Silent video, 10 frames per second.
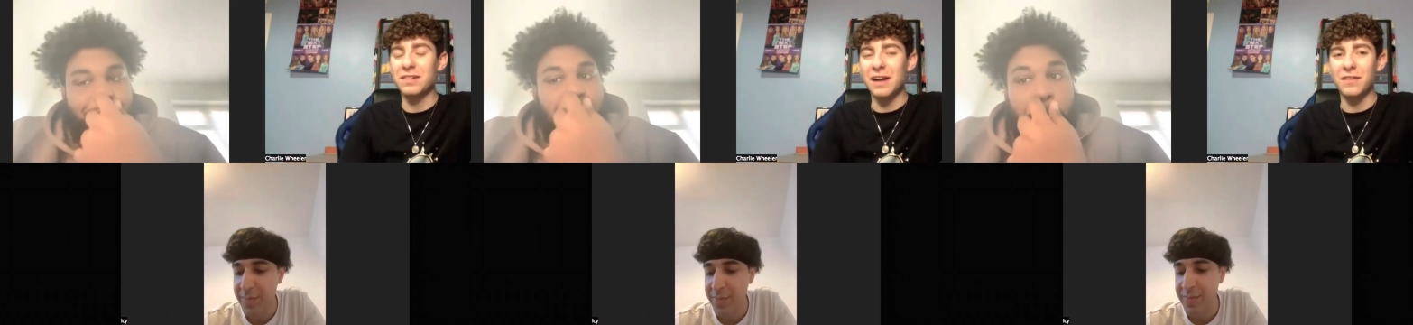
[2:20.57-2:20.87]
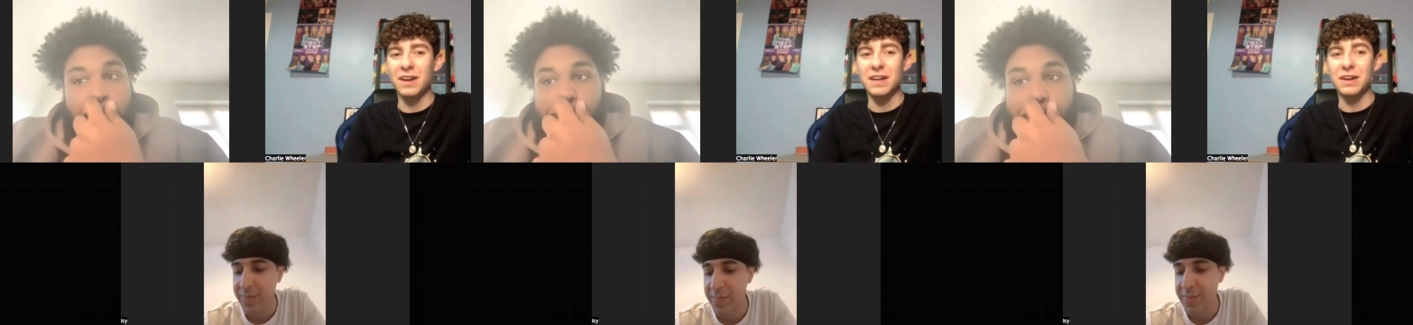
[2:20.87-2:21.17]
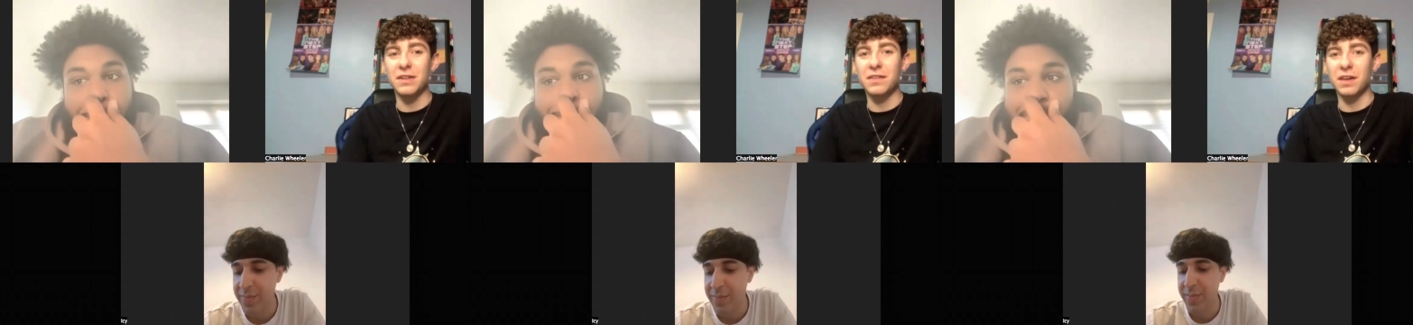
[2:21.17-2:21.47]
Speaker 1: definitely
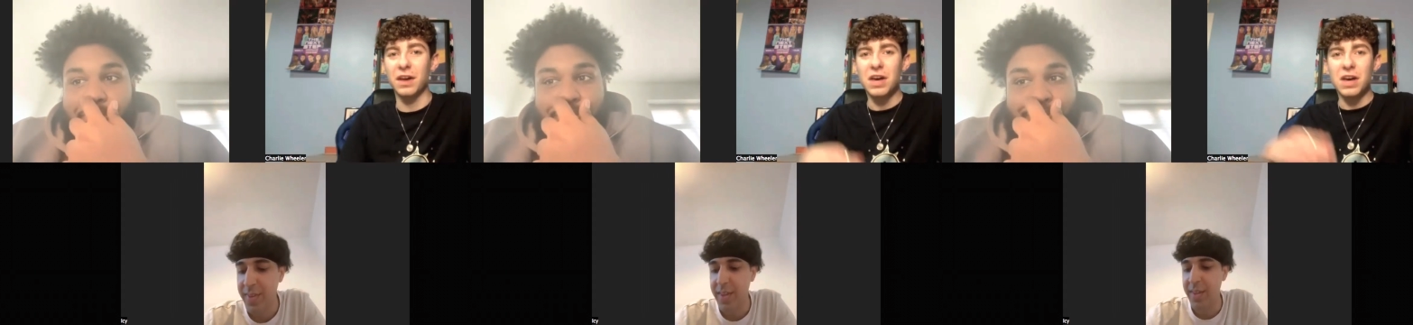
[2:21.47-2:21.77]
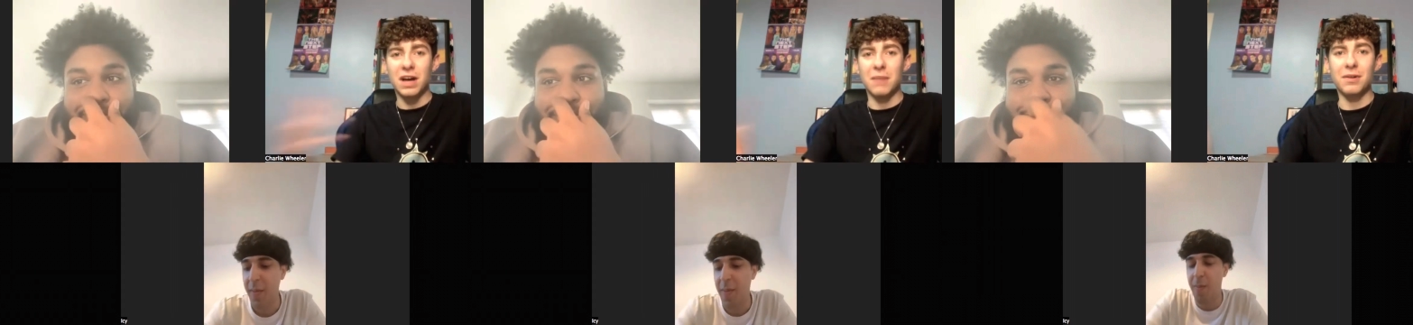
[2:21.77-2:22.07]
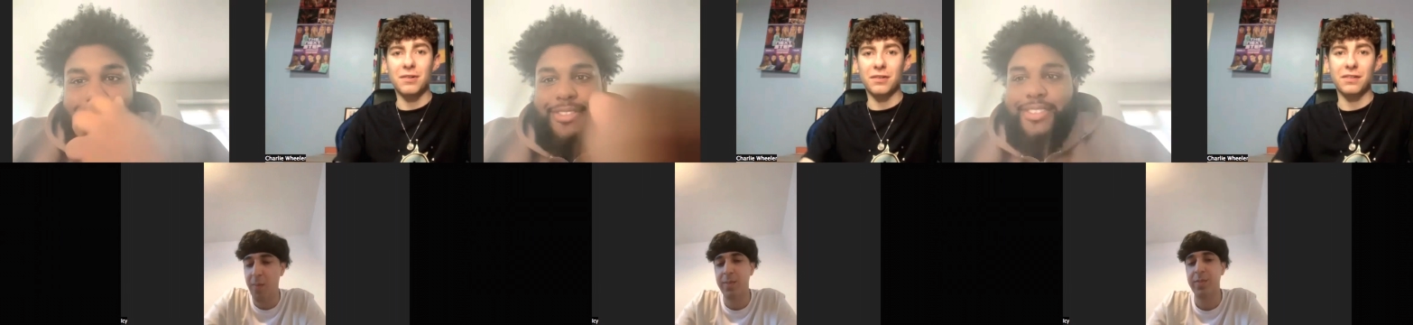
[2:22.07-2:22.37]
good to come
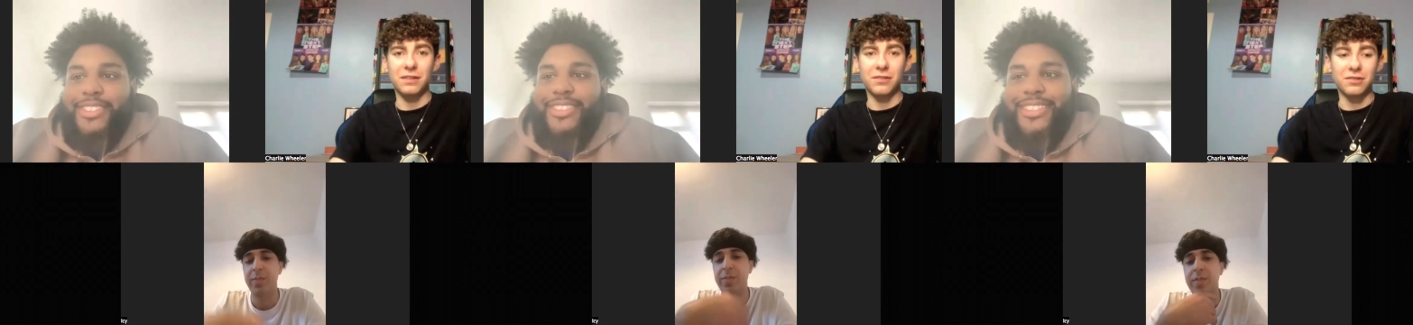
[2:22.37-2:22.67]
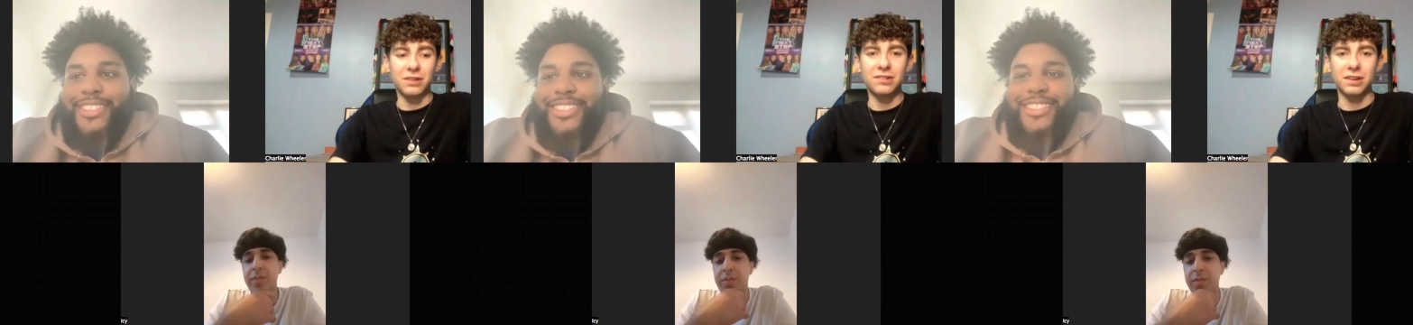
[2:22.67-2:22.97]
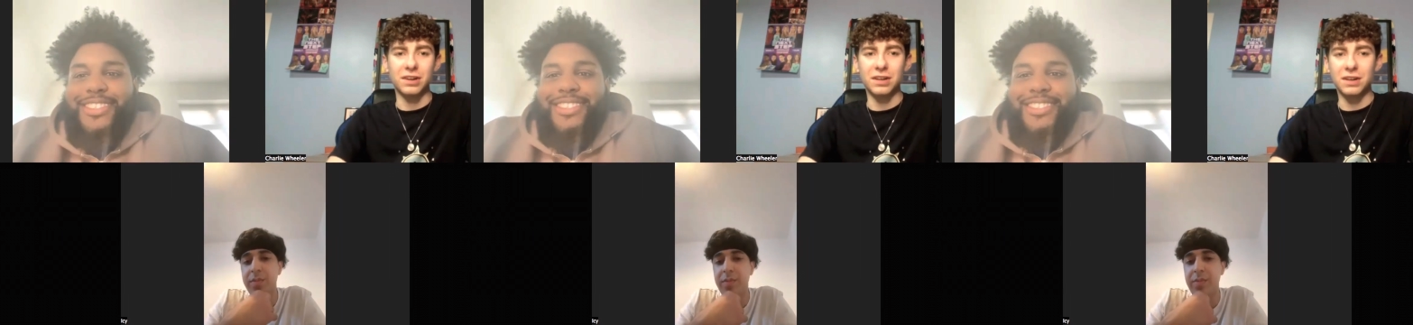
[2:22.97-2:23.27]
across in your
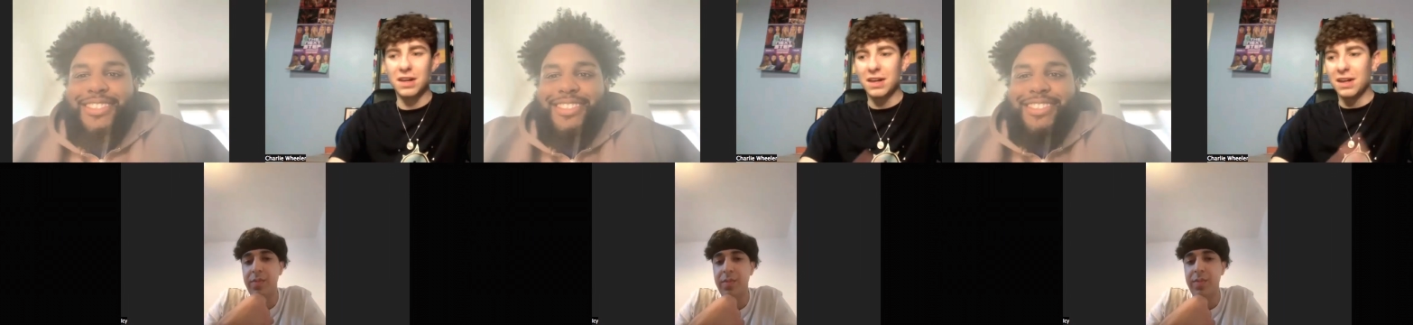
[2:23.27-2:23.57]
audition. And